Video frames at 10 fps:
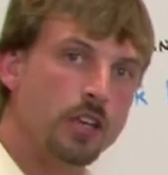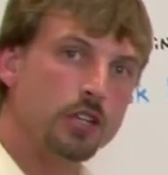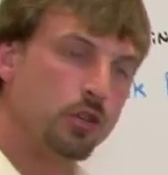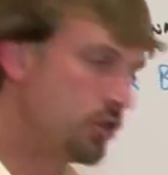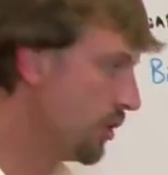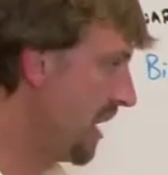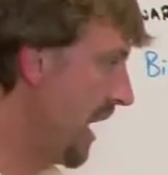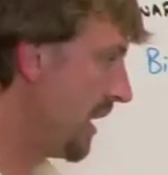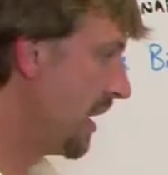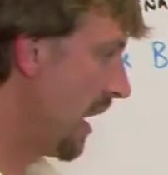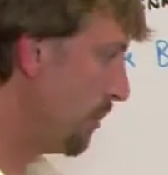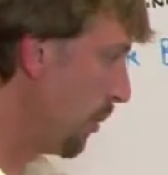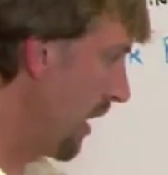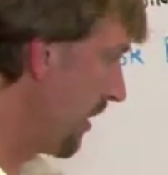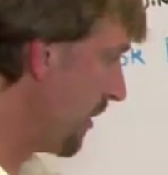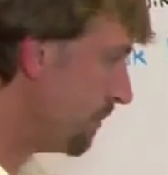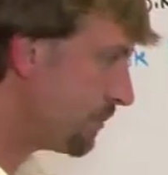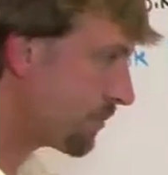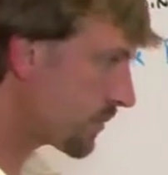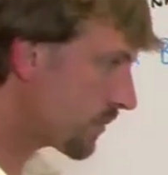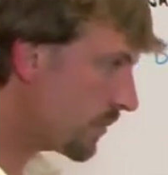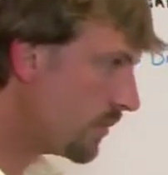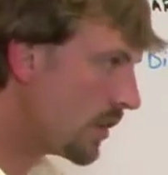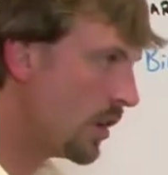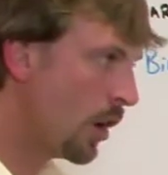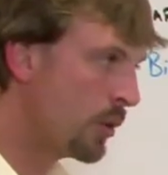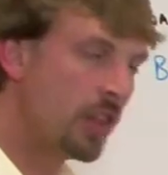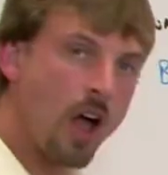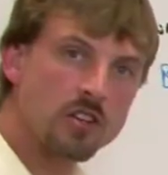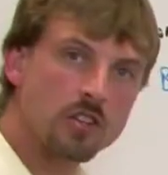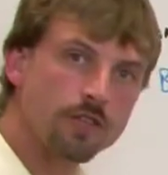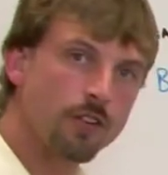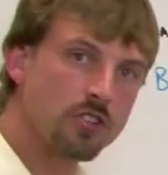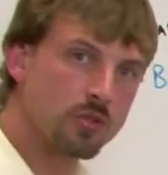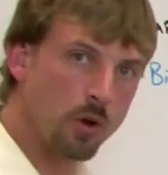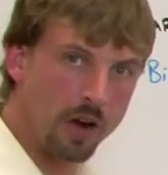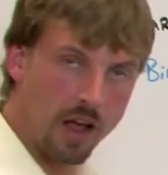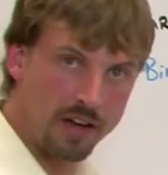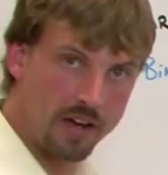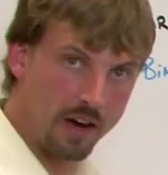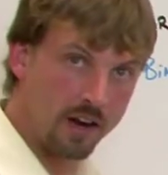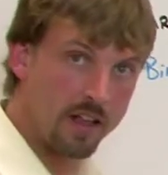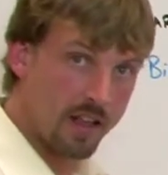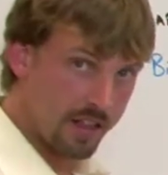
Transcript: You should end up with, we lost the first one on here.